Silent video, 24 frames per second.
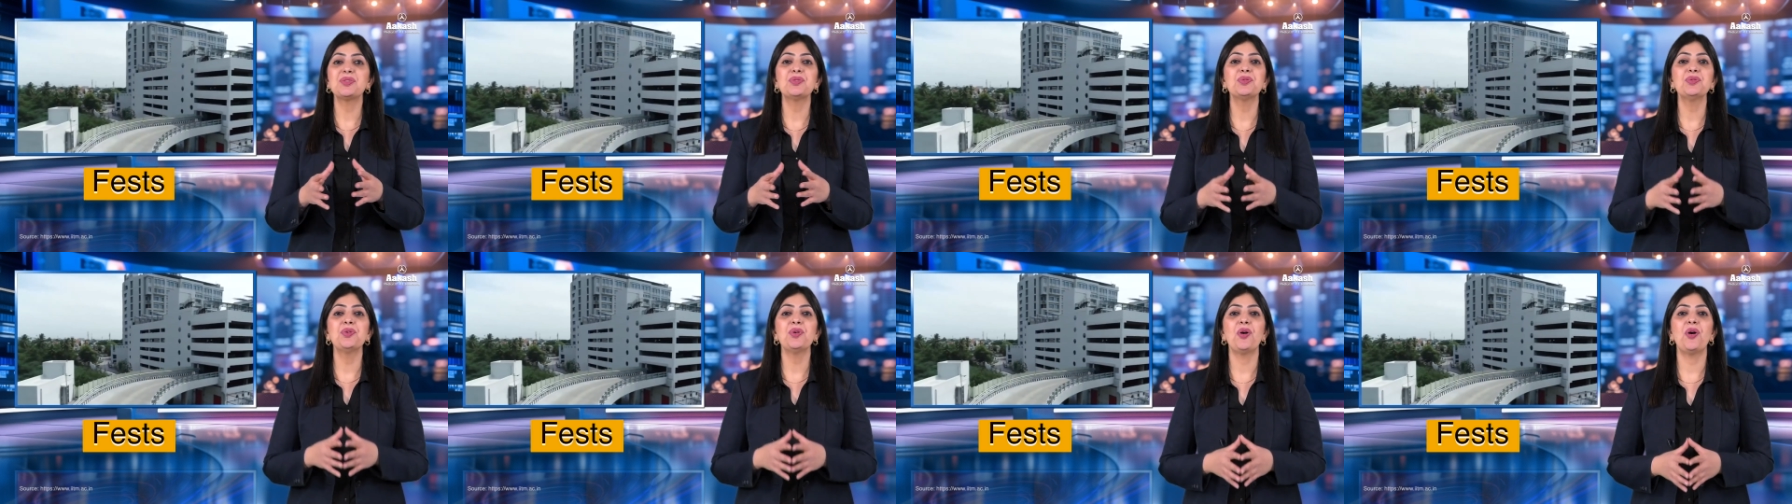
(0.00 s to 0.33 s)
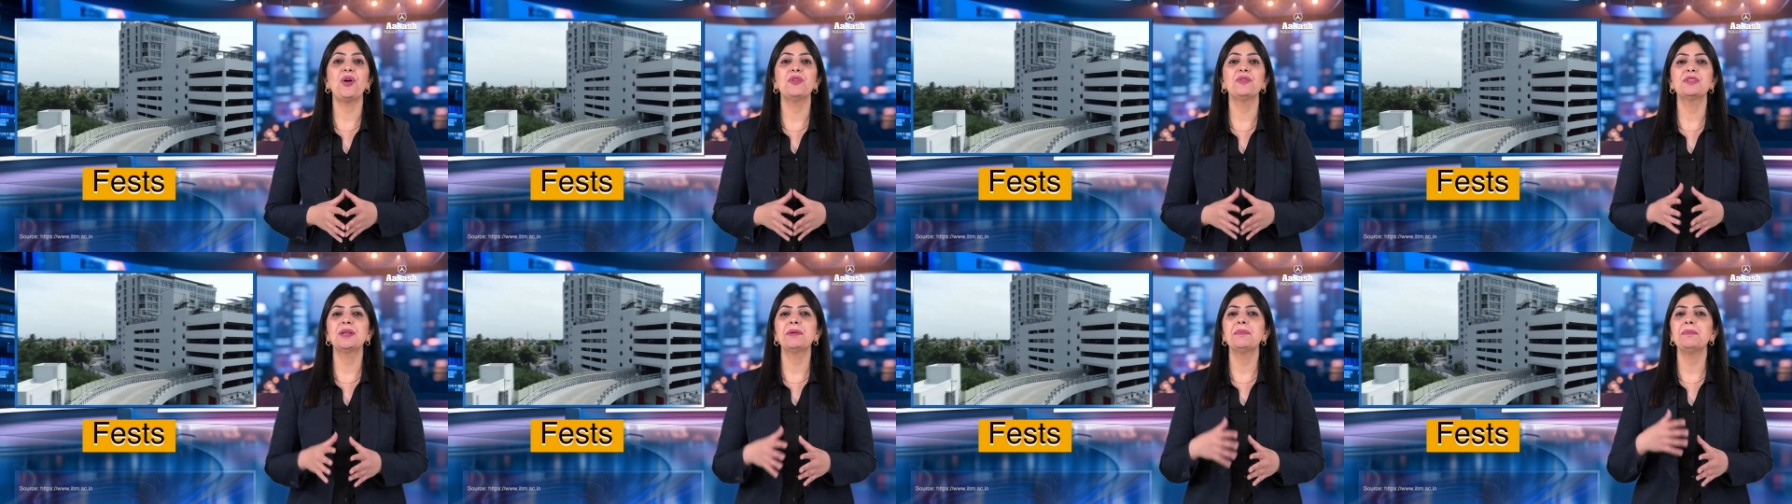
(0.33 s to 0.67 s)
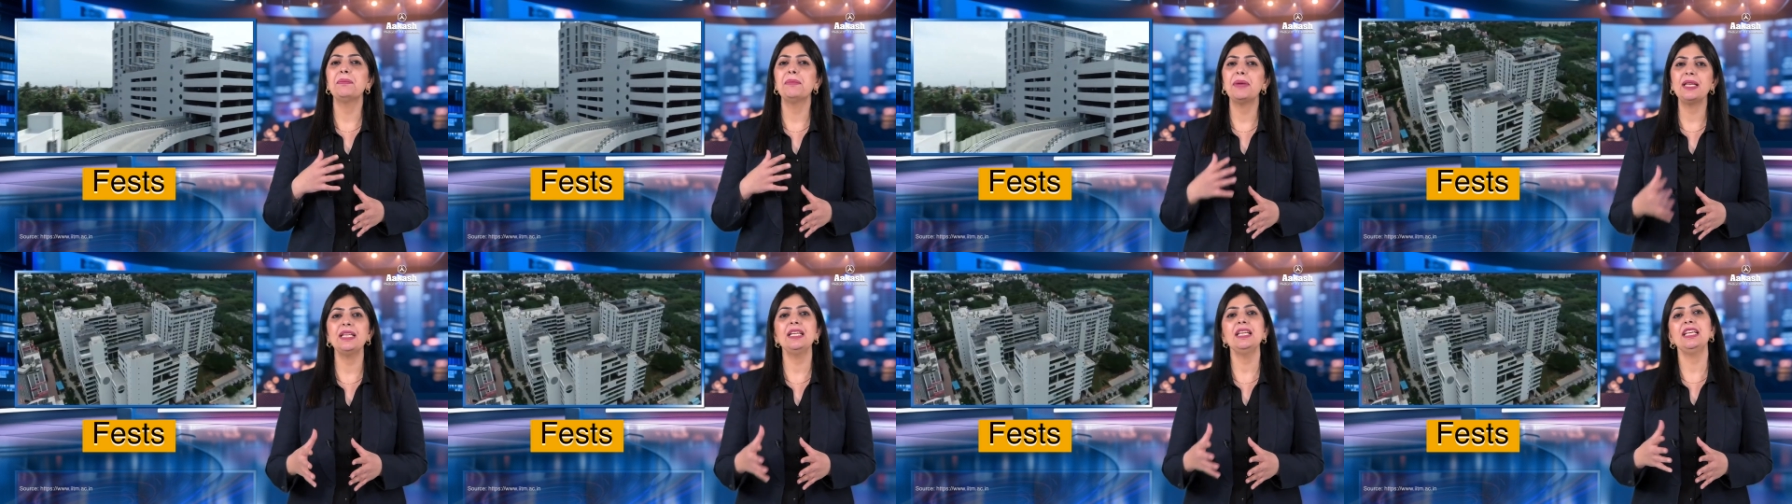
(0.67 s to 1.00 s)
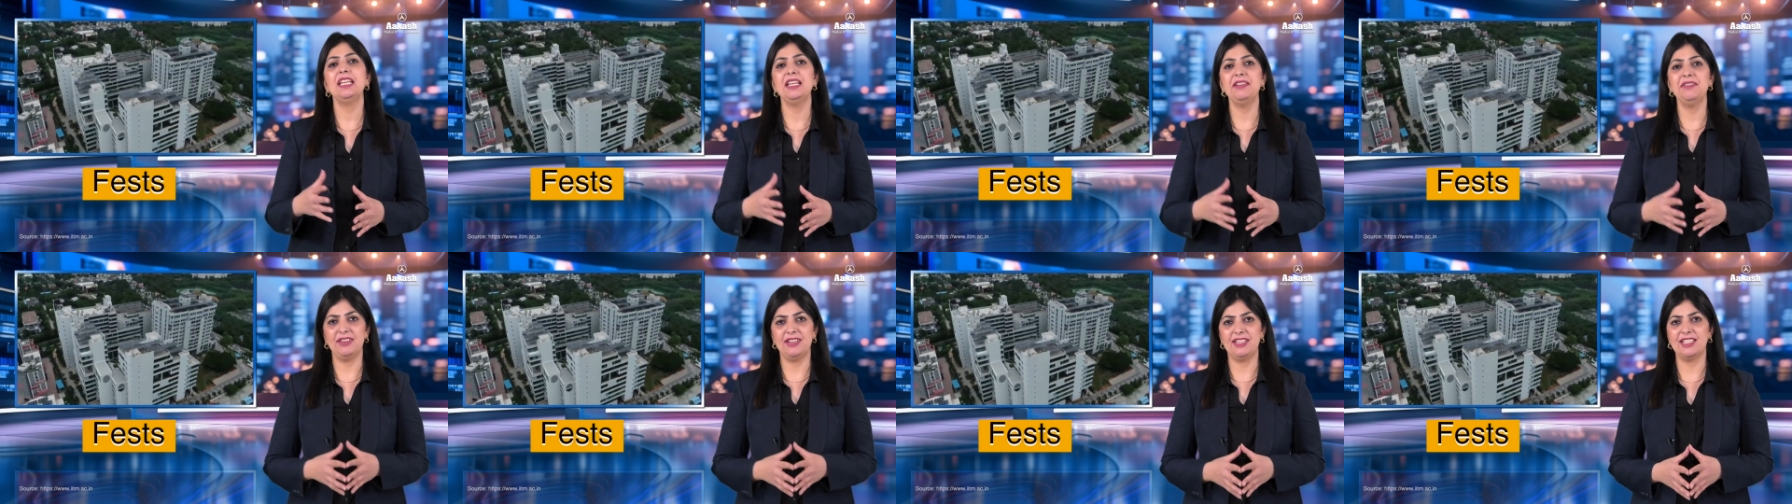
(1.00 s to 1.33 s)
two of the
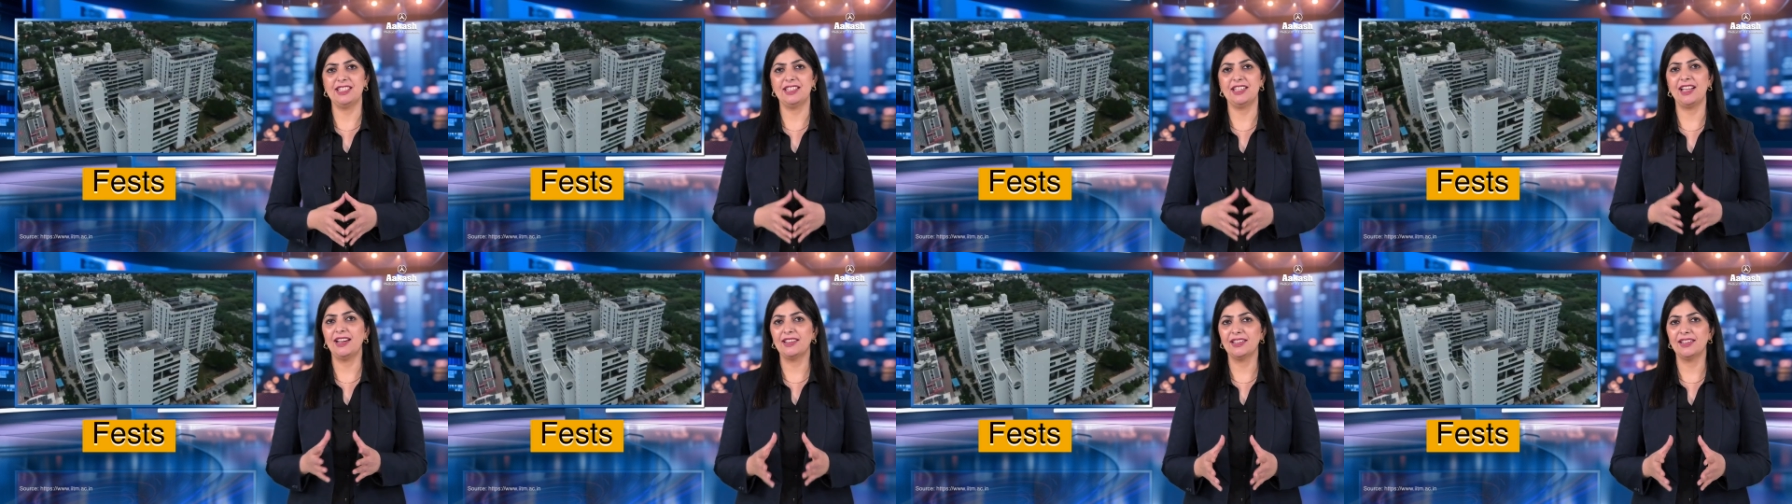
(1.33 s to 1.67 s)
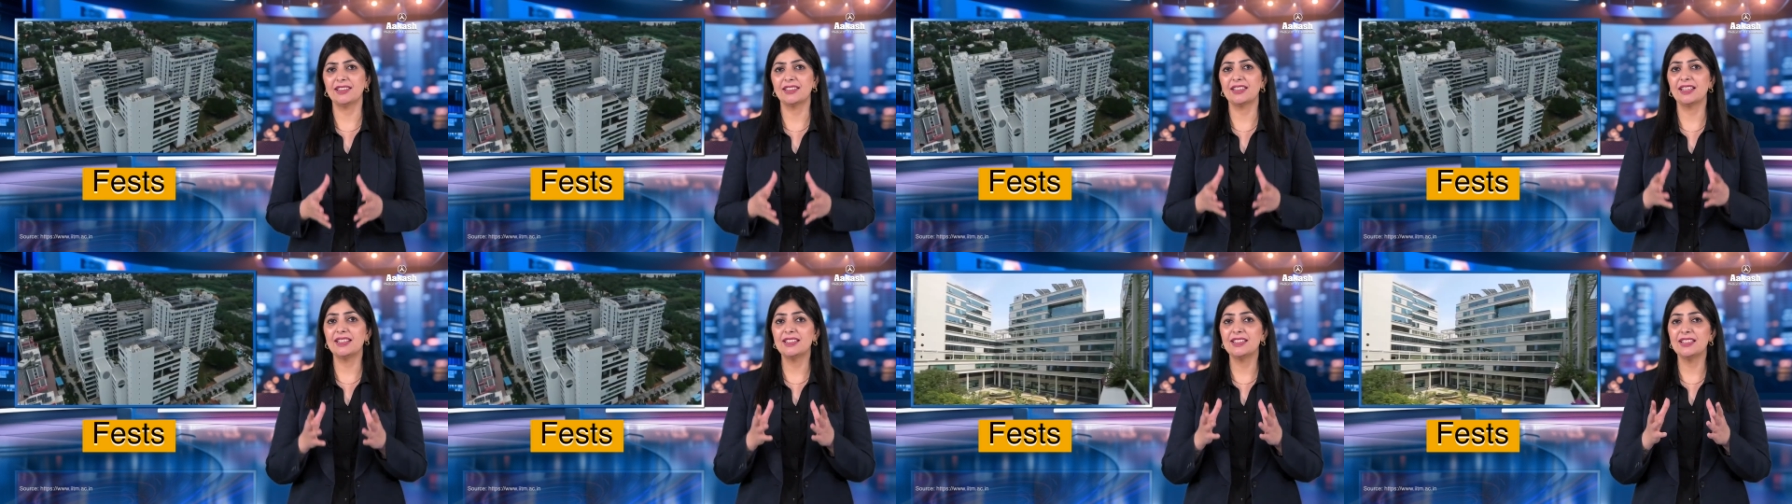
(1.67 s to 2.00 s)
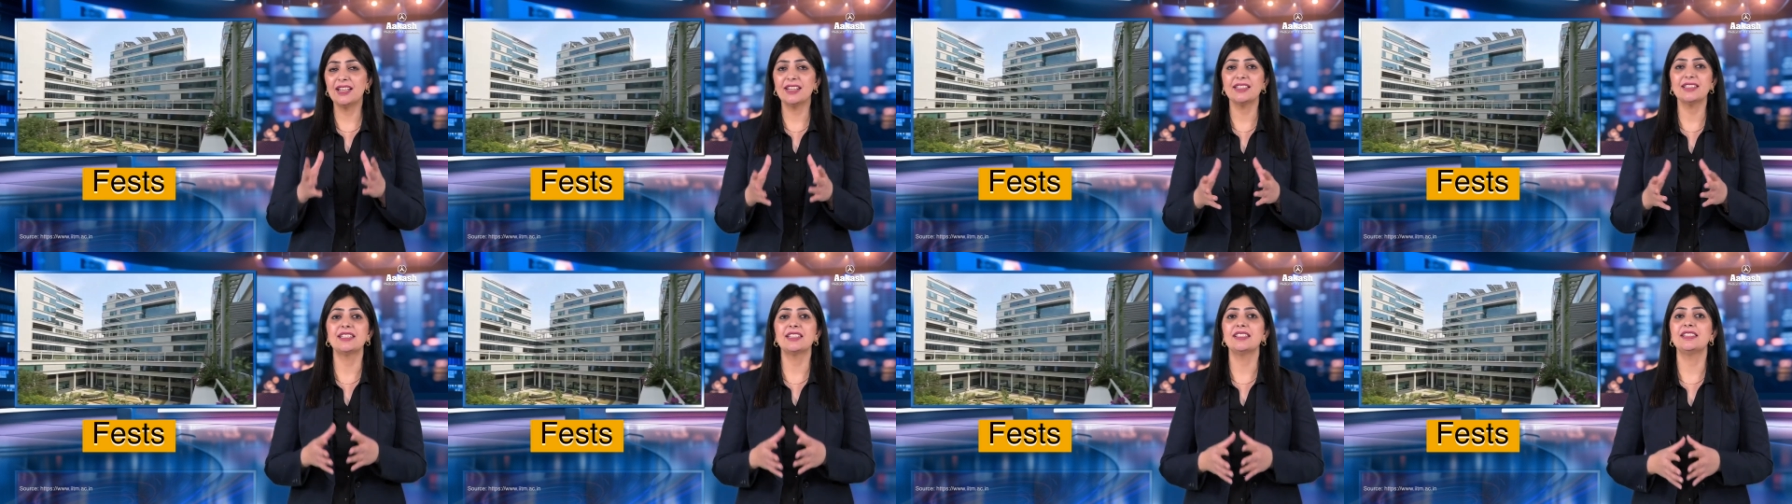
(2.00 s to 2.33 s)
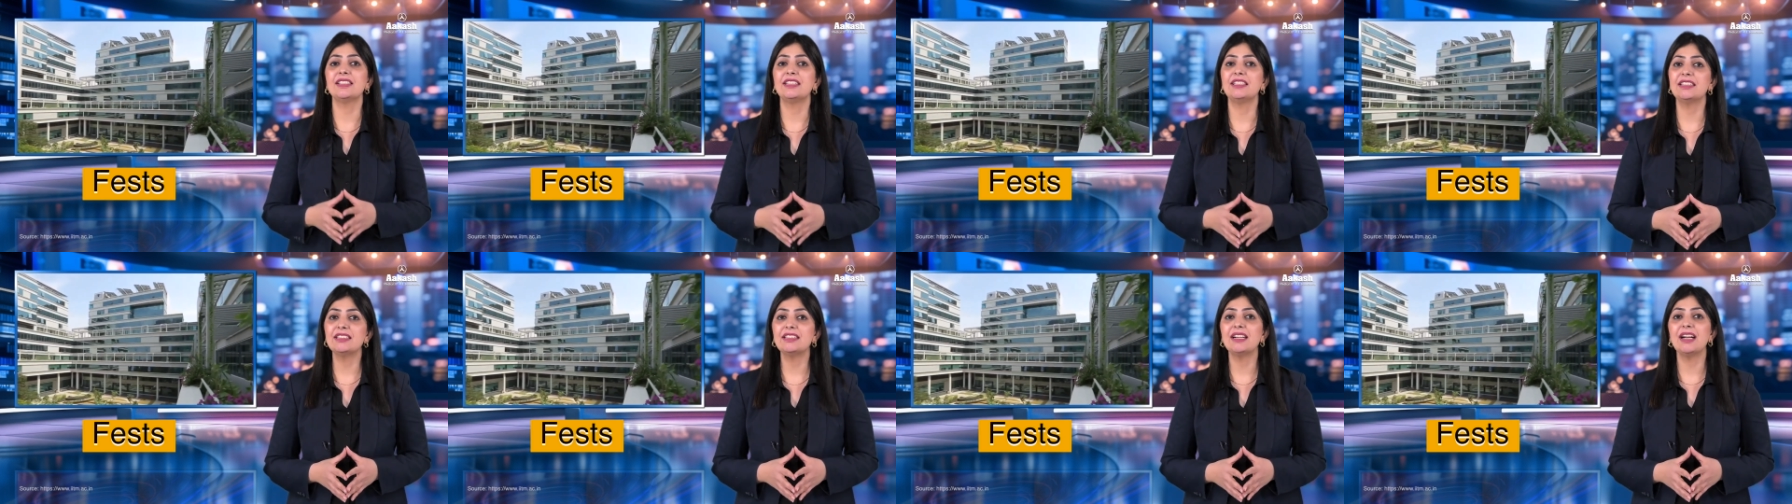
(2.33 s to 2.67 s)
many events that are conducted
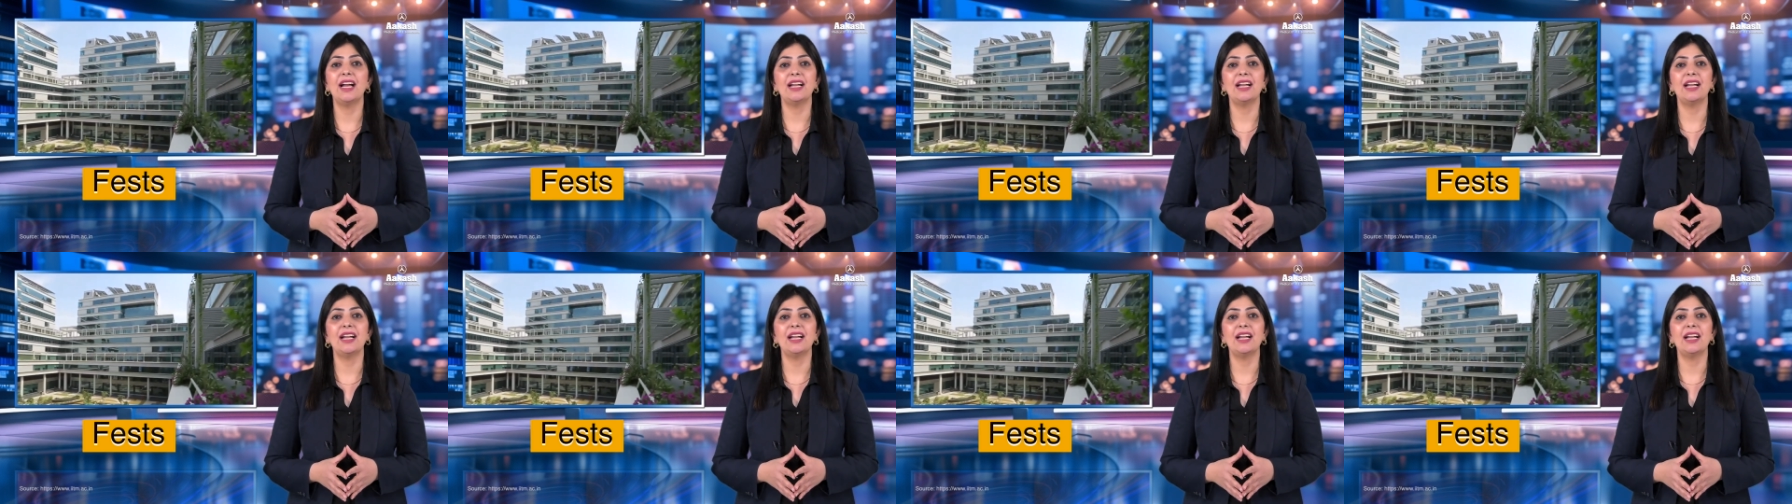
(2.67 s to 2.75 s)
here